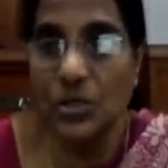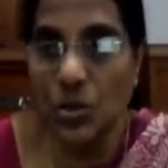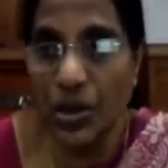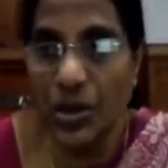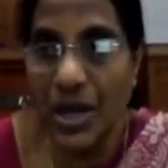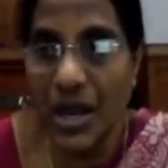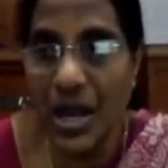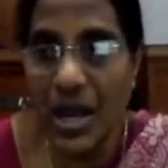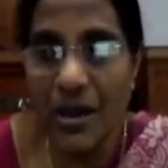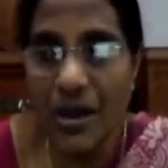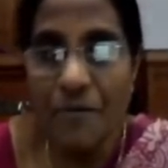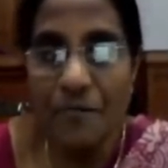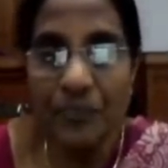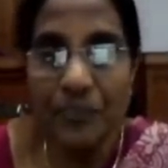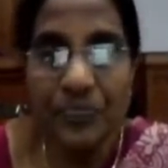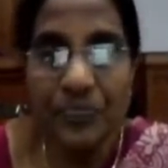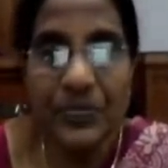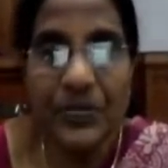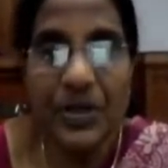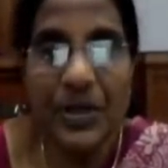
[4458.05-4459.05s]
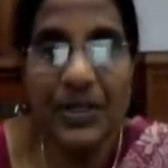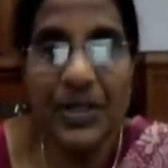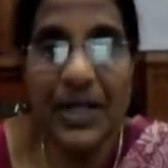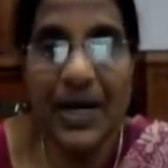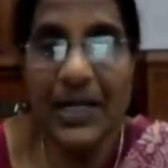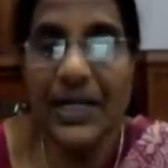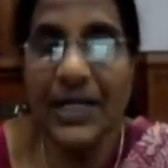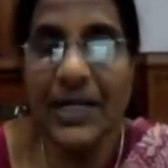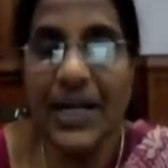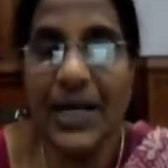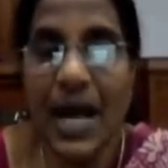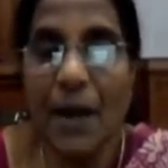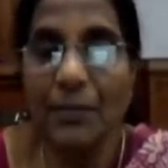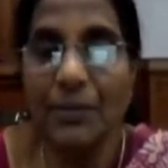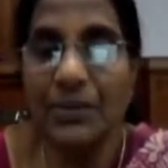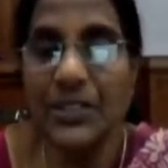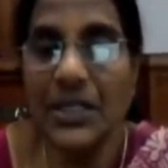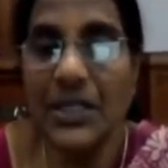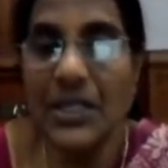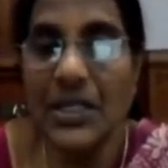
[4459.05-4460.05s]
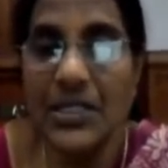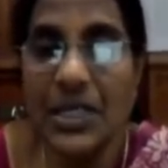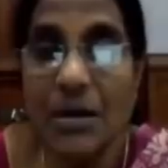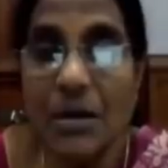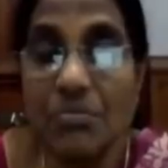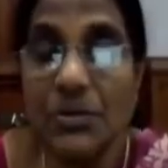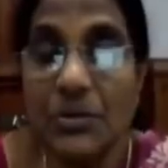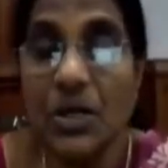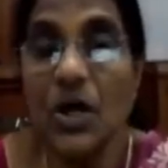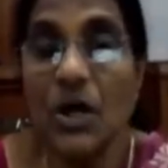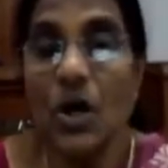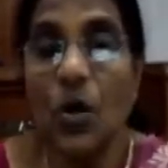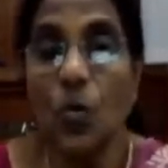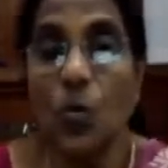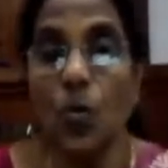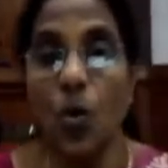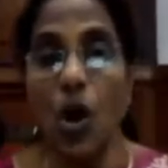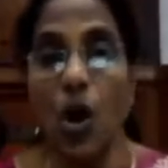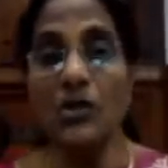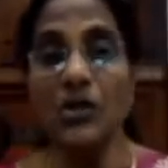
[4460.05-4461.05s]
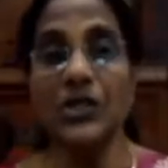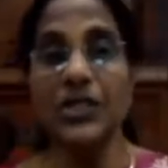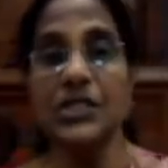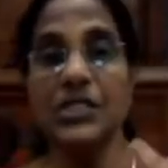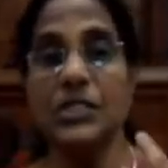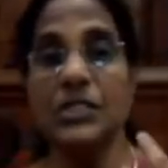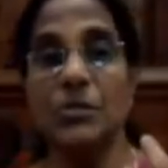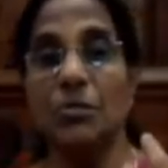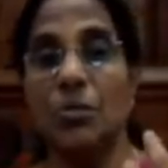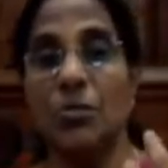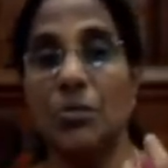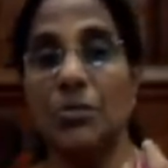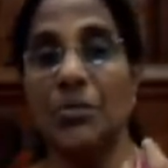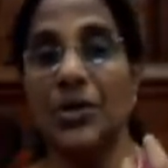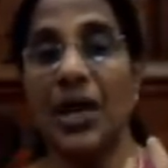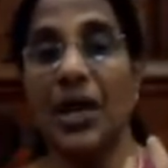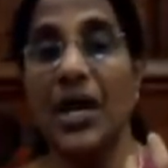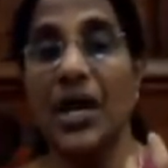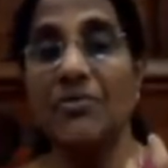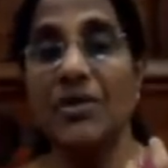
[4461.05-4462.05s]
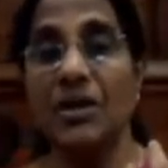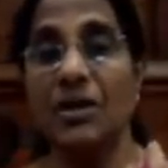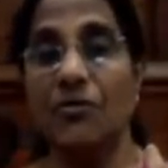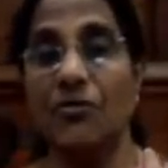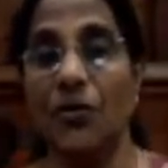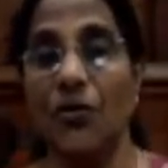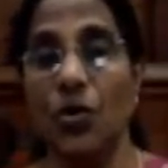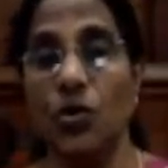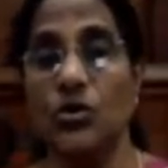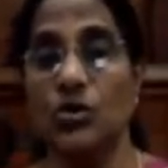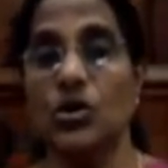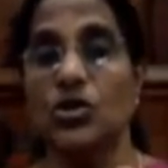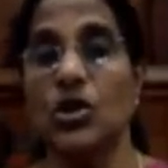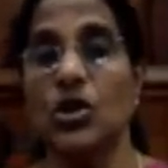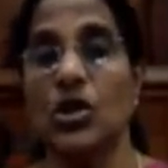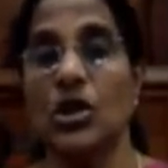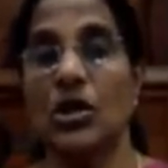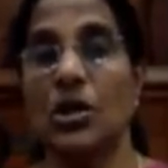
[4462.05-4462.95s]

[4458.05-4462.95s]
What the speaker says: Okay, then in capitalism, what is the driving force?